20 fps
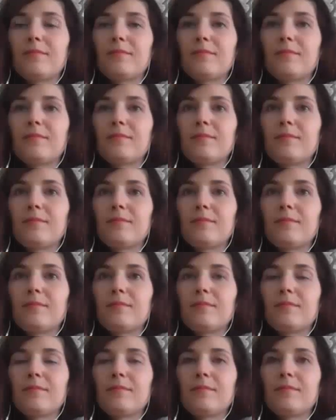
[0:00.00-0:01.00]

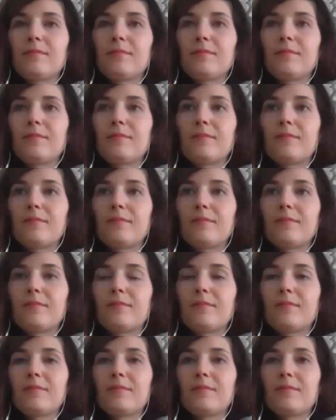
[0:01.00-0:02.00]

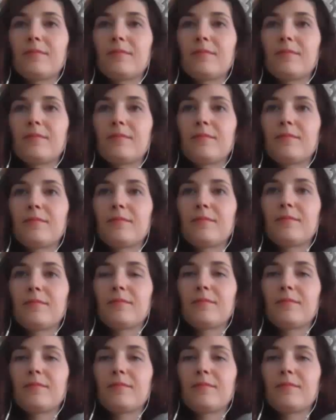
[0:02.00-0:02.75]
[no speech]